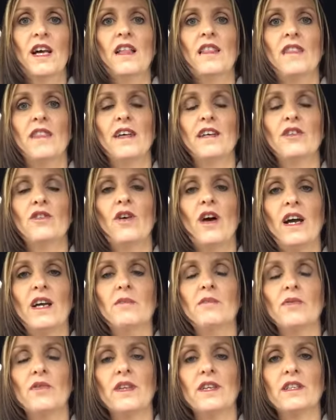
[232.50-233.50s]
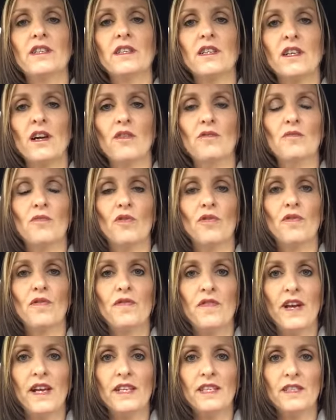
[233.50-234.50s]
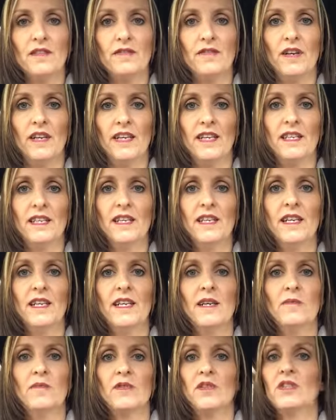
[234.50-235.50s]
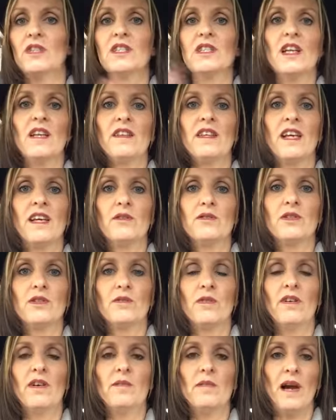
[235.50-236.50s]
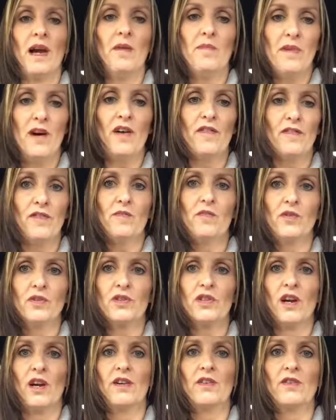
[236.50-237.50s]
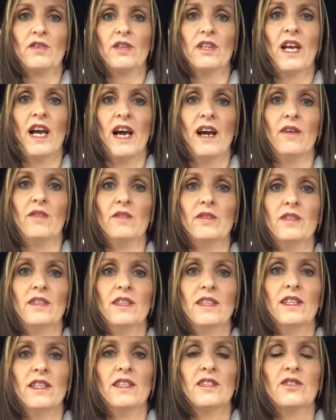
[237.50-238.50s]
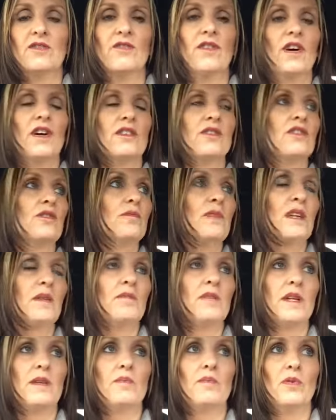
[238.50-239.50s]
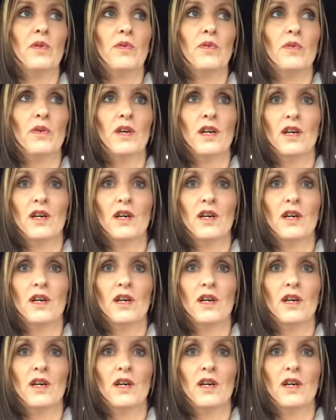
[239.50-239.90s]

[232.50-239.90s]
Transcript: then you're able then to cope more effectively, because there's nothing else to worry about apart from what's going on now. Far too many people